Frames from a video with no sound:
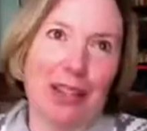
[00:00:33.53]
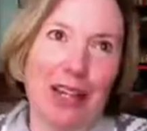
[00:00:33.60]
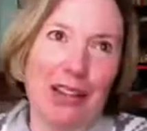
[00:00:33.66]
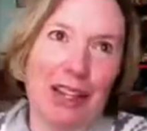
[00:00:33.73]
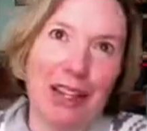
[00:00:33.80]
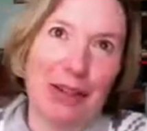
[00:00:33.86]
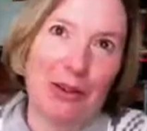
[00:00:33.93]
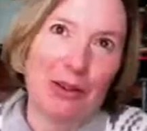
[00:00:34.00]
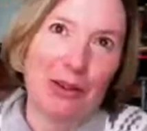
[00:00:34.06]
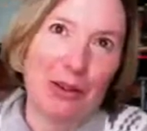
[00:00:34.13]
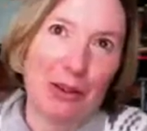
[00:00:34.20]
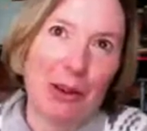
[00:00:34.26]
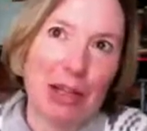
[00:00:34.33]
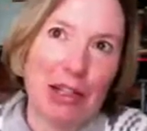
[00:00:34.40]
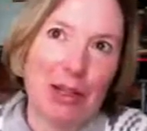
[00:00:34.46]
I think
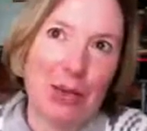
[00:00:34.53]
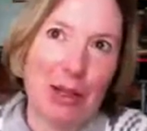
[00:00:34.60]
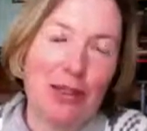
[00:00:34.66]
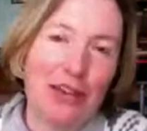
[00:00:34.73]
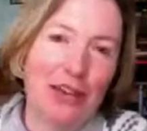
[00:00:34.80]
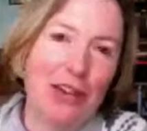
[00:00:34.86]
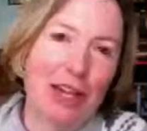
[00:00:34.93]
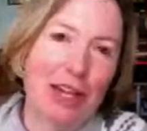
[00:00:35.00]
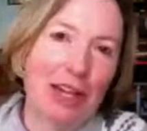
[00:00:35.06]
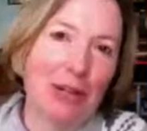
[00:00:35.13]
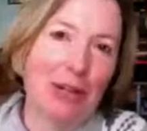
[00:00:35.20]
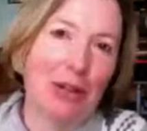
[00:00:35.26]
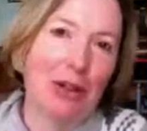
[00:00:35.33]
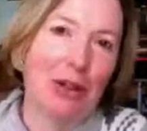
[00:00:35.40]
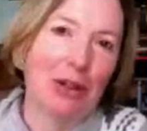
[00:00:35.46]
the way to
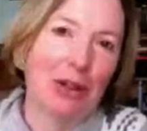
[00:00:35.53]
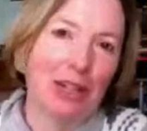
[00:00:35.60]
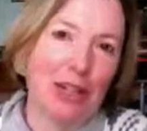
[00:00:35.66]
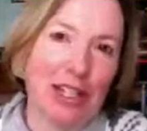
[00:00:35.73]
understand plot